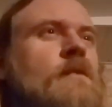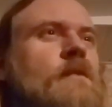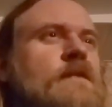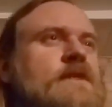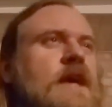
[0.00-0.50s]

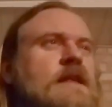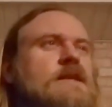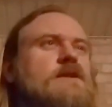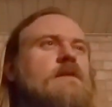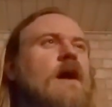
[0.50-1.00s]
We've
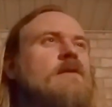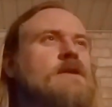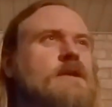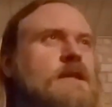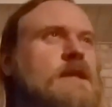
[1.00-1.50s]
danced
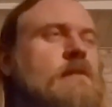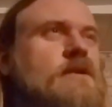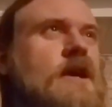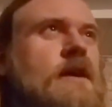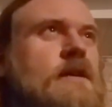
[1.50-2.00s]
around the
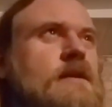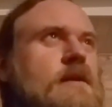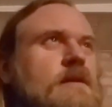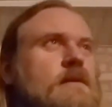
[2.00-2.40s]
subject